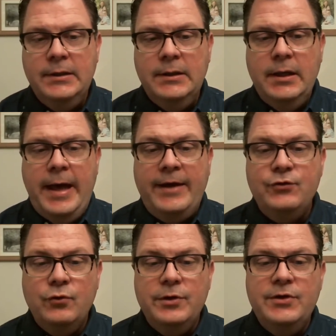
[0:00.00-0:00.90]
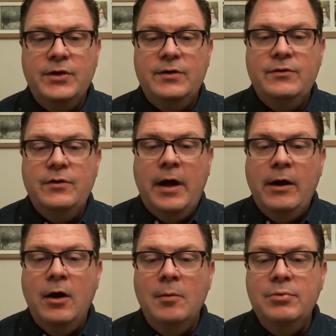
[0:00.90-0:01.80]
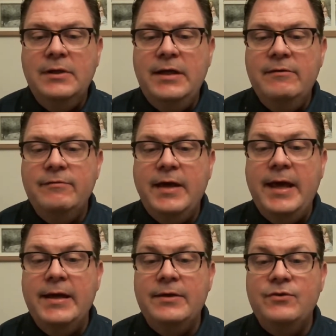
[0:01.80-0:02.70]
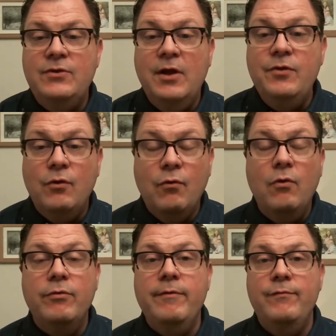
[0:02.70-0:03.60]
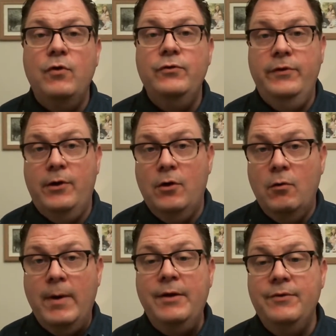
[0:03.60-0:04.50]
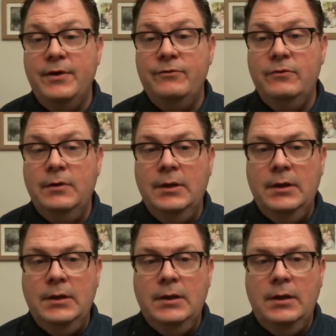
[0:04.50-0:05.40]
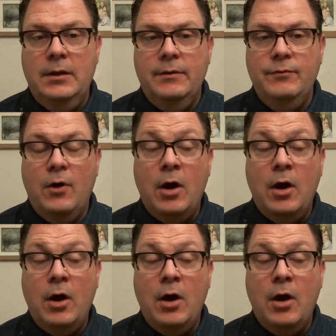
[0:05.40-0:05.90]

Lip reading: As Christians, our unbelief can stunt the growth of those that are around us, our